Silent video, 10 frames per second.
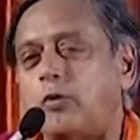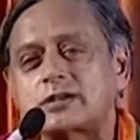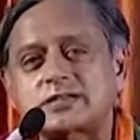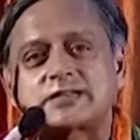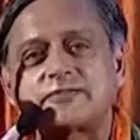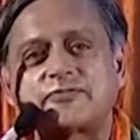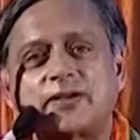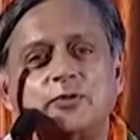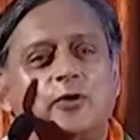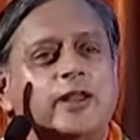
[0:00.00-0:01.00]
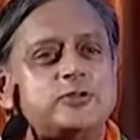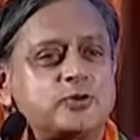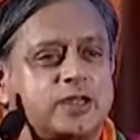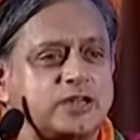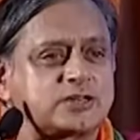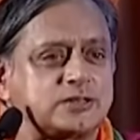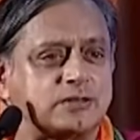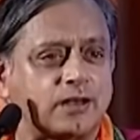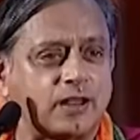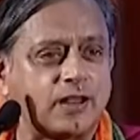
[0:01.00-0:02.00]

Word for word: What from your education